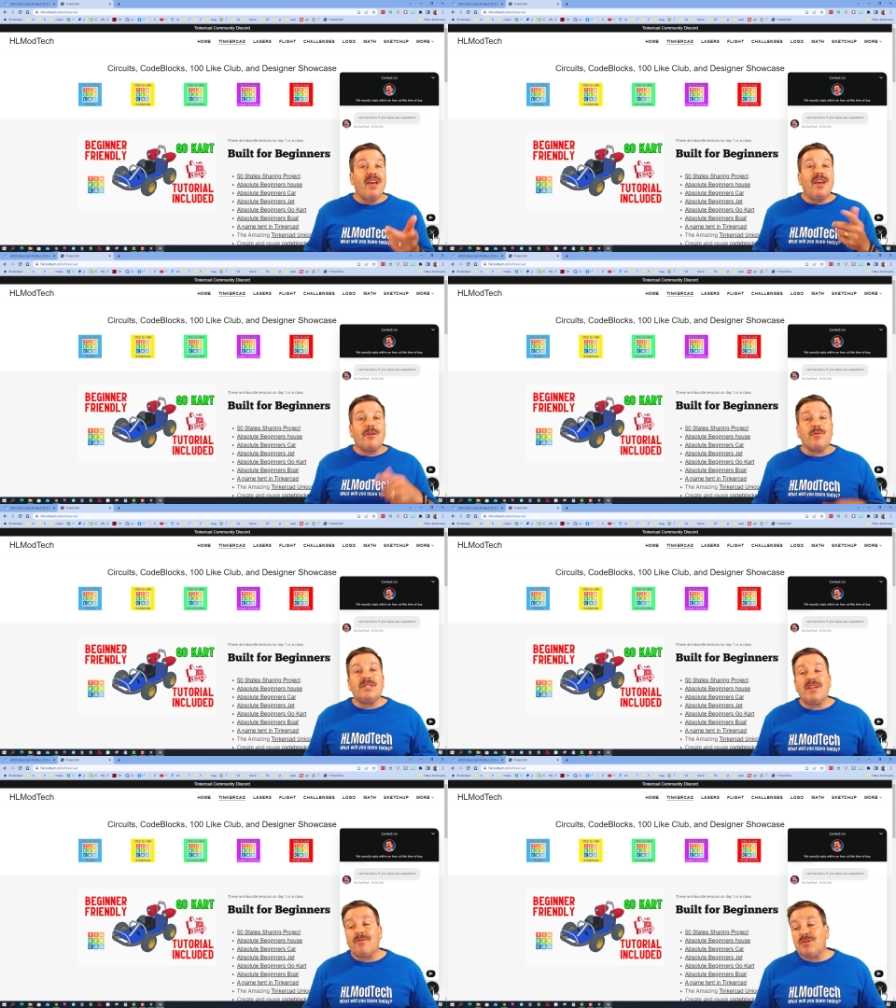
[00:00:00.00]
and
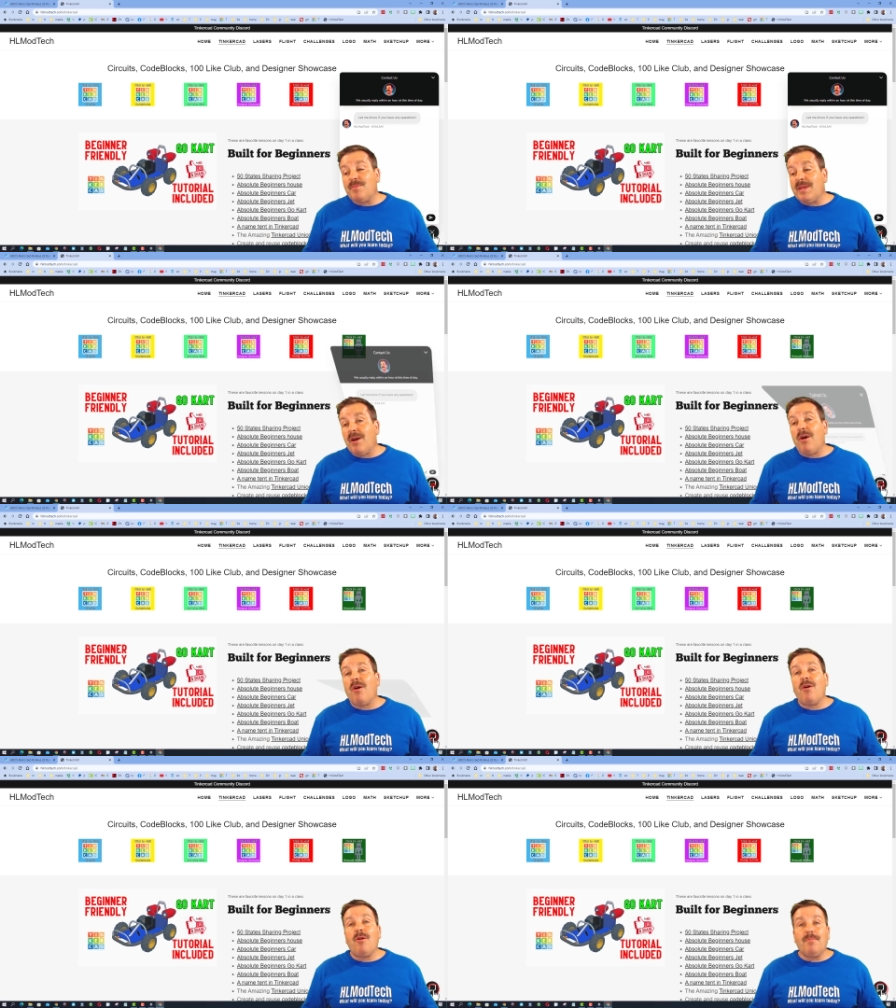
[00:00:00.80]
reach out to me
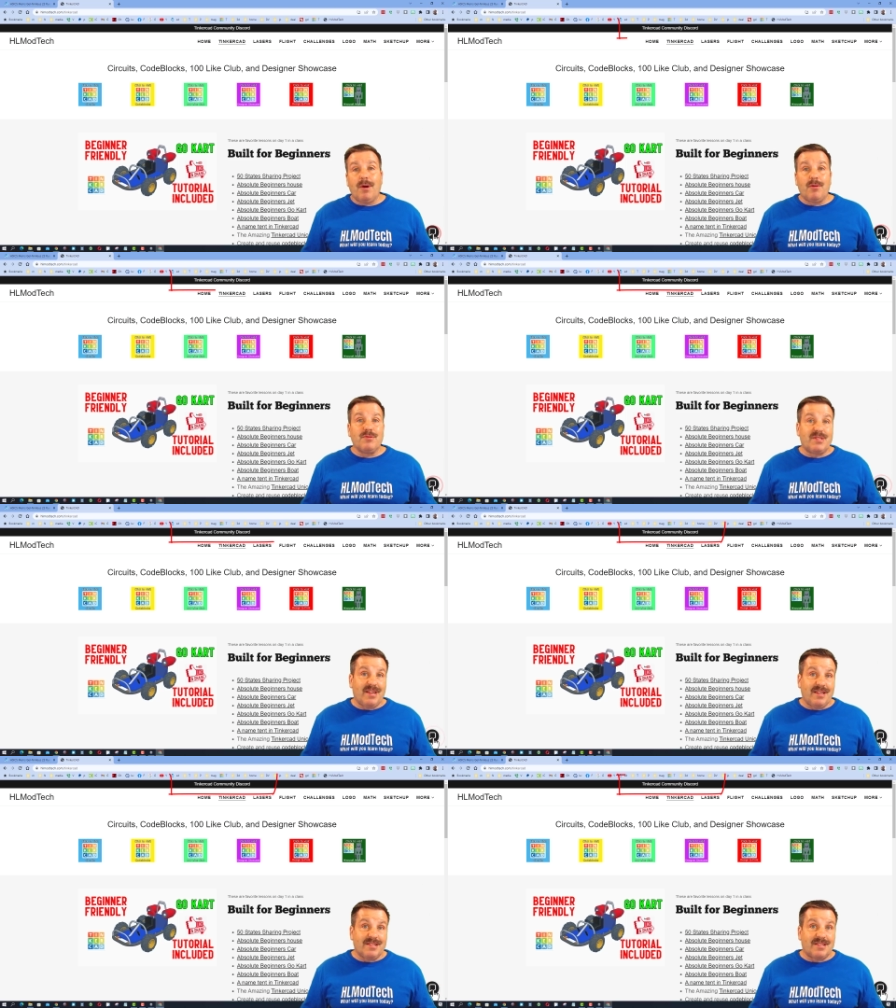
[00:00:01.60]
almost
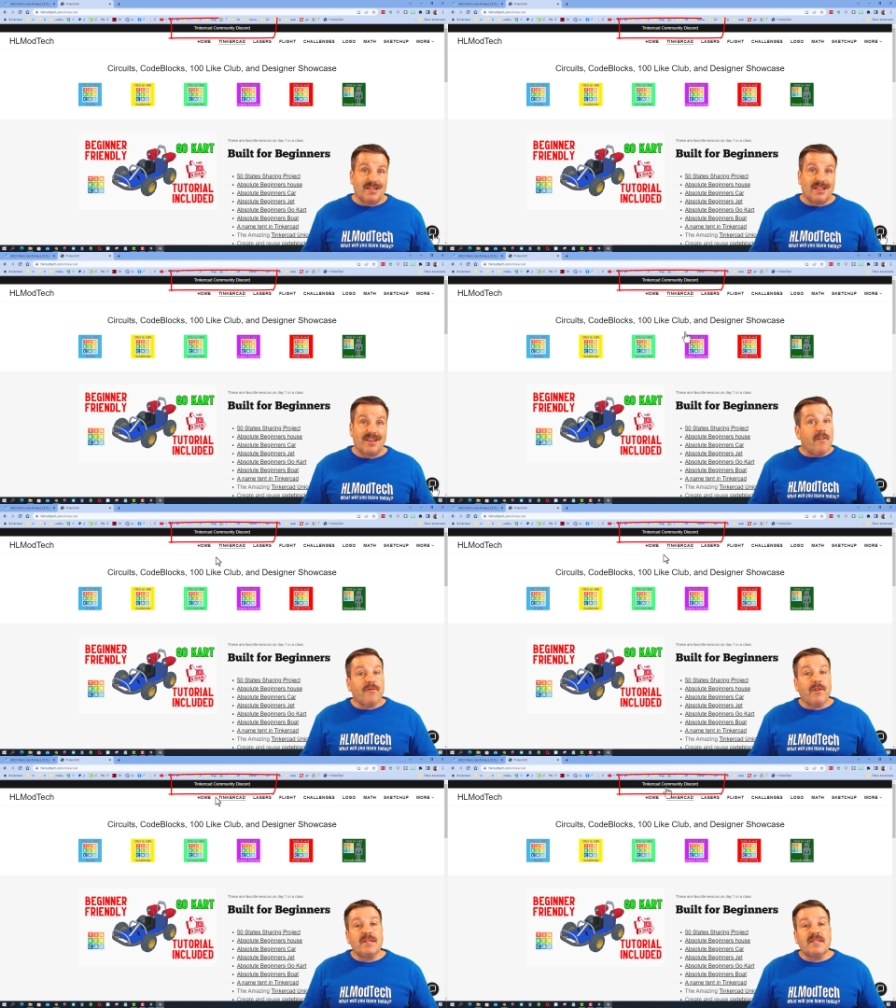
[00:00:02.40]
instantly.
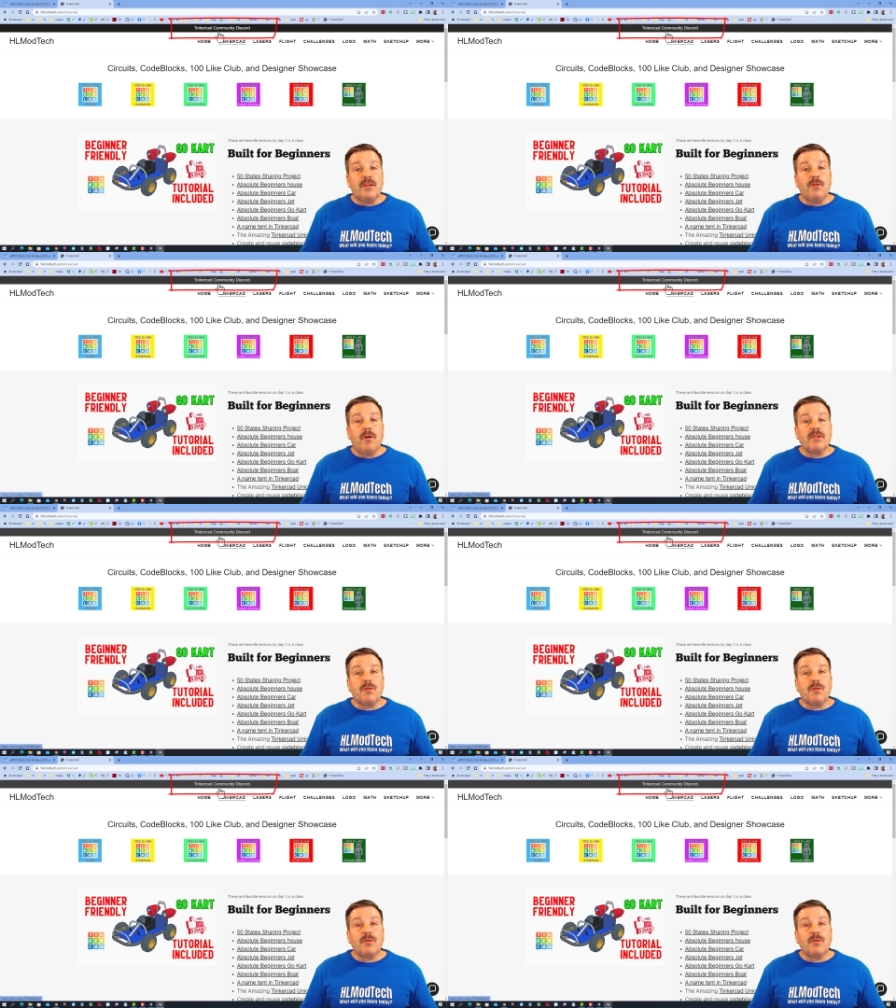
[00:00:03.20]
Friends, I do also